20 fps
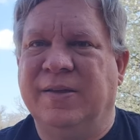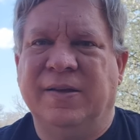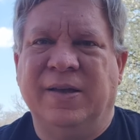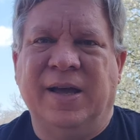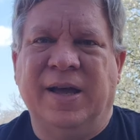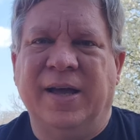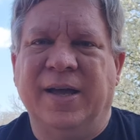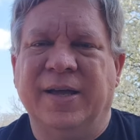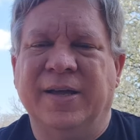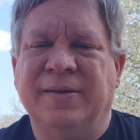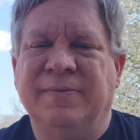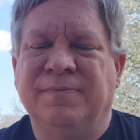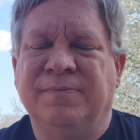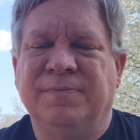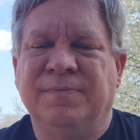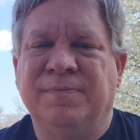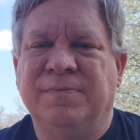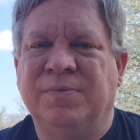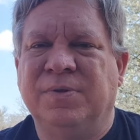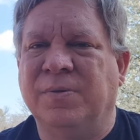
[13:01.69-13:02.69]

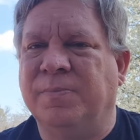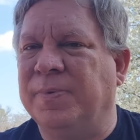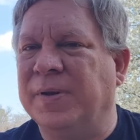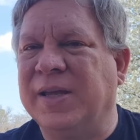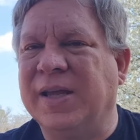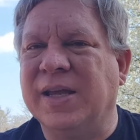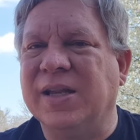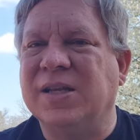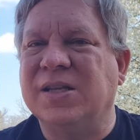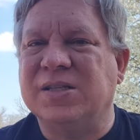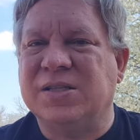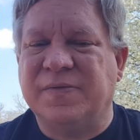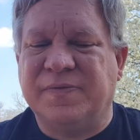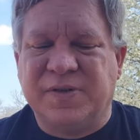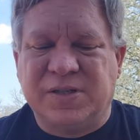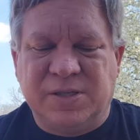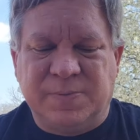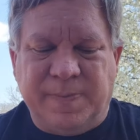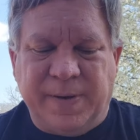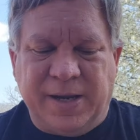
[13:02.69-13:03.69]
the beginnings of
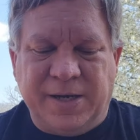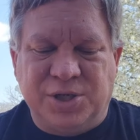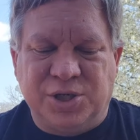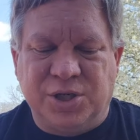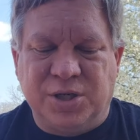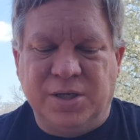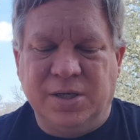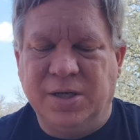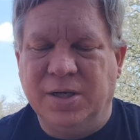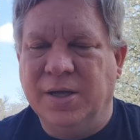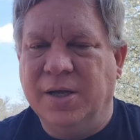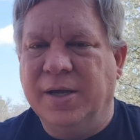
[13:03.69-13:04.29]
expansion.